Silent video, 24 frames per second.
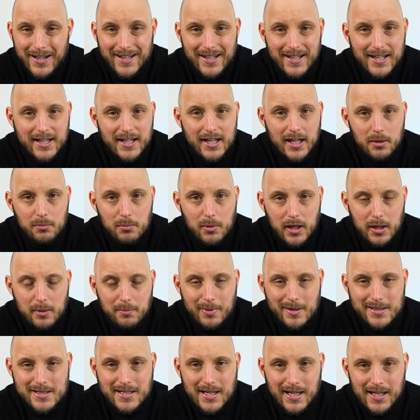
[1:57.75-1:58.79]
It can make
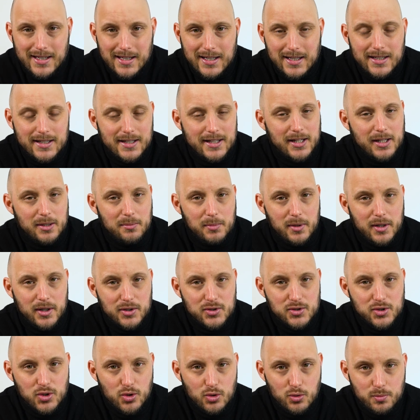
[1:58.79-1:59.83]
passata, it can make
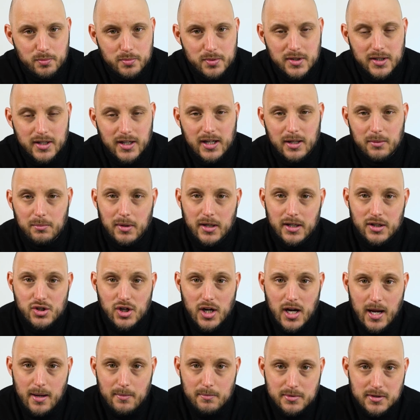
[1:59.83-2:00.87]
soups, it can make
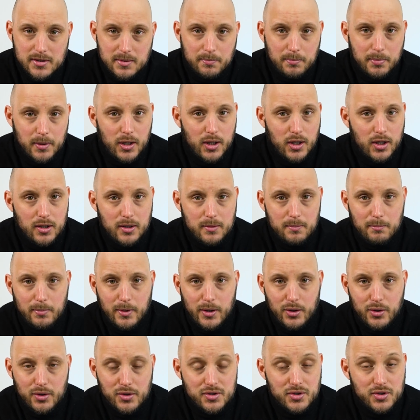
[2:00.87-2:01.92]
jams, peanut
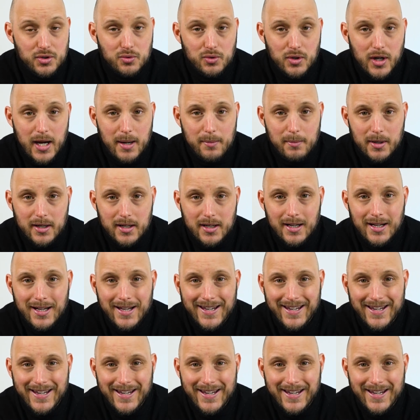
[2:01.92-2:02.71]
butters, you name it.